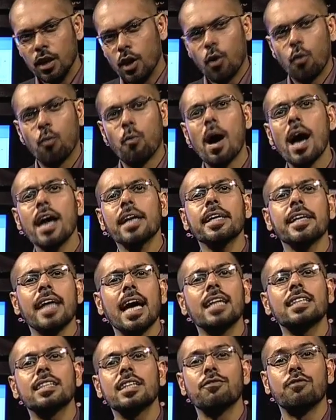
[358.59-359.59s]
Wired and
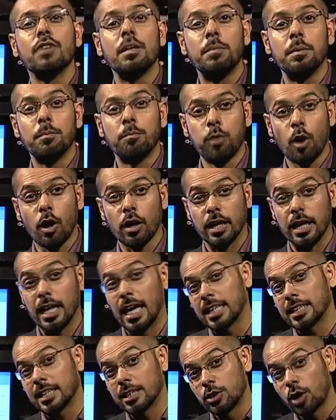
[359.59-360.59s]
Active will be blogging
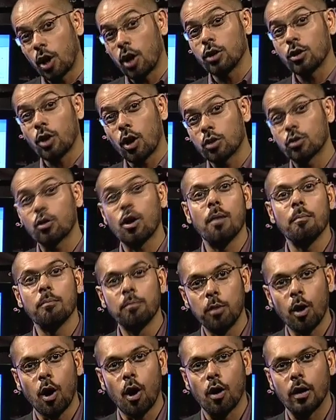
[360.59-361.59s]
at the Dawn.com
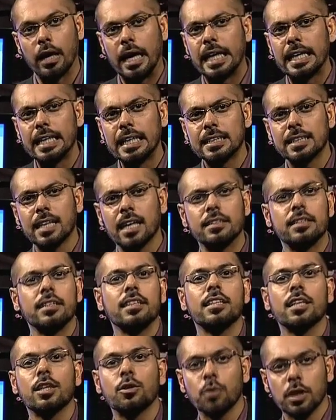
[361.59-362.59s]
blog and discussing
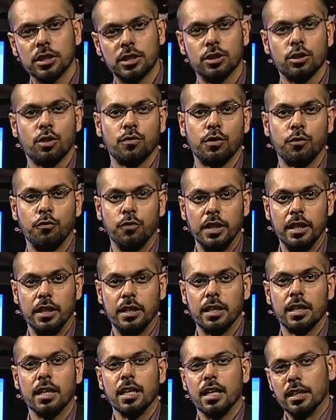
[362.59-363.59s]
the question of the week.